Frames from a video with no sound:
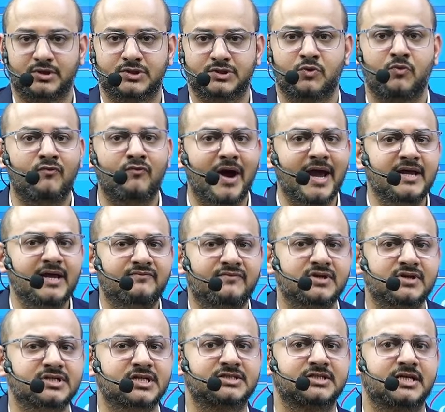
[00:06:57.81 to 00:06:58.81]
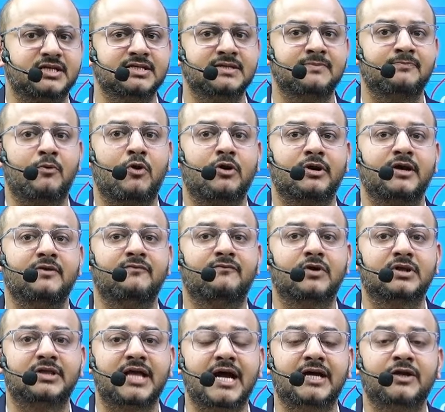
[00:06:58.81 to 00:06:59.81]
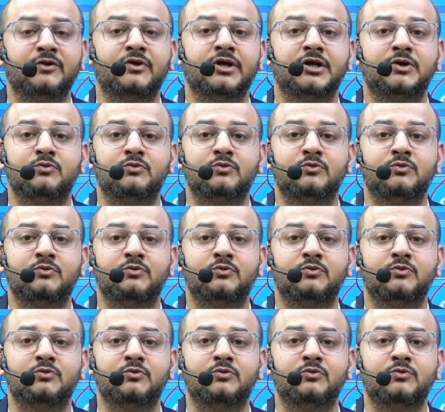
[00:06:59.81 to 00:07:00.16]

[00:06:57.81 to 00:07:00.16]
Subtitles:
Why infrastructure is important? For that, you need to